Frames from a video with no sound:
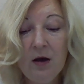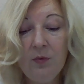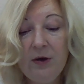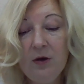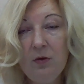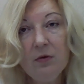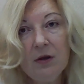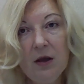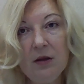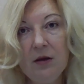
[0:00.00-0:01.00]
We know
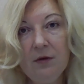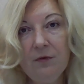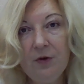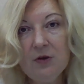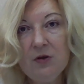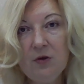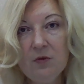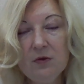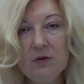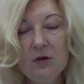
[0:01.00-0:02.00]
that the first
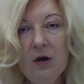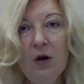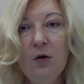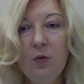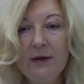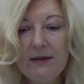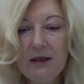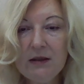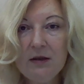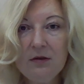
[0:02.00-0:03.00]
students who
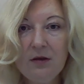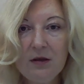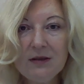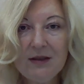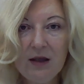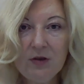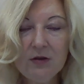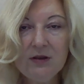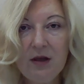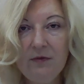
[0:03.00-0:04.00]
attended the center
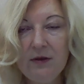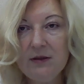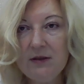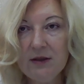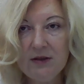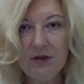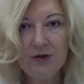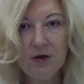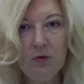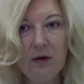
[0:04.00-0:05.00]
7 and 6 years
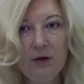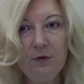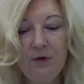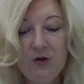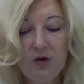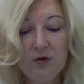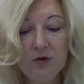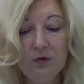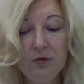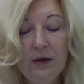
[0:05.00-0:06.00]
ago are now finishing
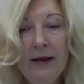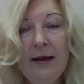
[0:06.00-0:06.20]
school,